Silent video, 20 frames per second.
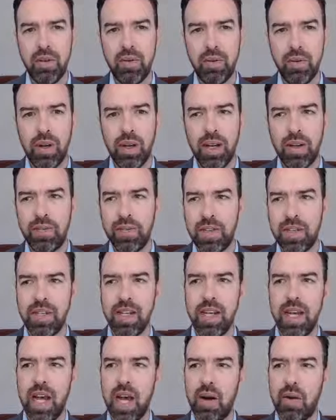Would love to
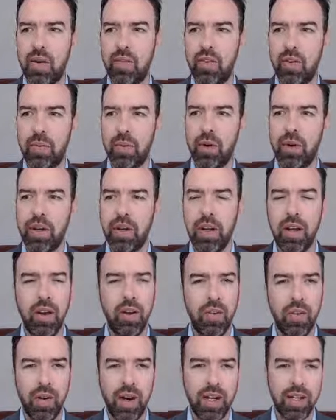see how everybody
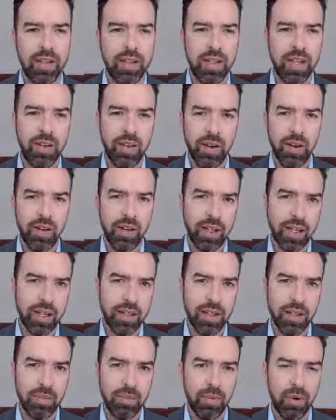rates their own
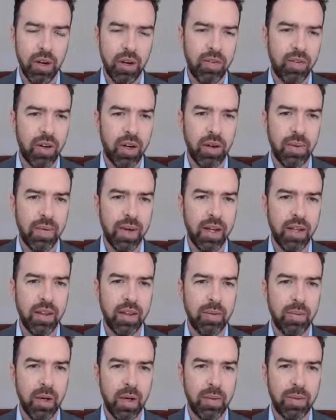LinkedIn profile at
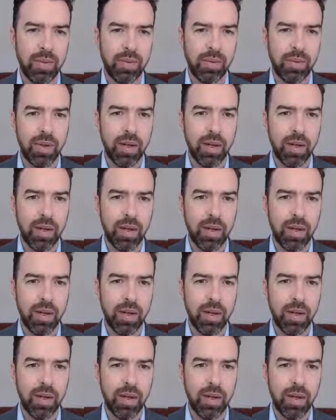the moment.